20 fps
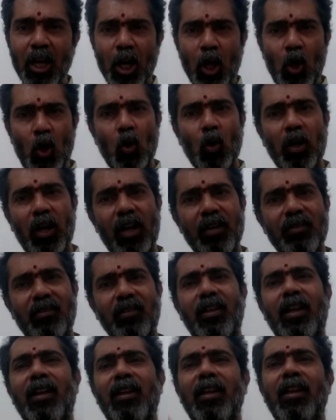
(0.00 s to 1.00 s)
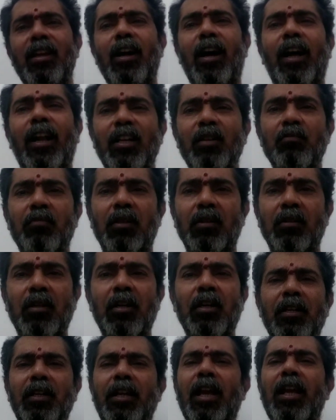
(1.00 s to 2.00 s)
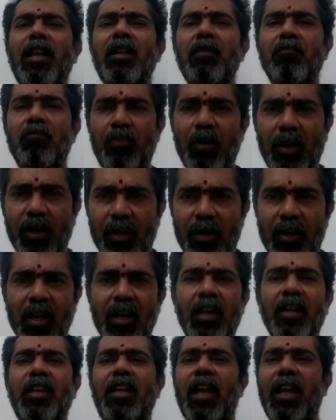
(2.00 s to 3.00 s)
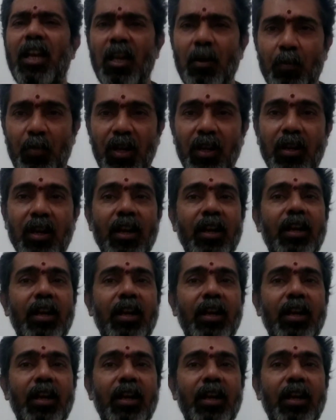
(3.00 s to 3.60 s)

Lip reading: Look at any animal, any bird, any being.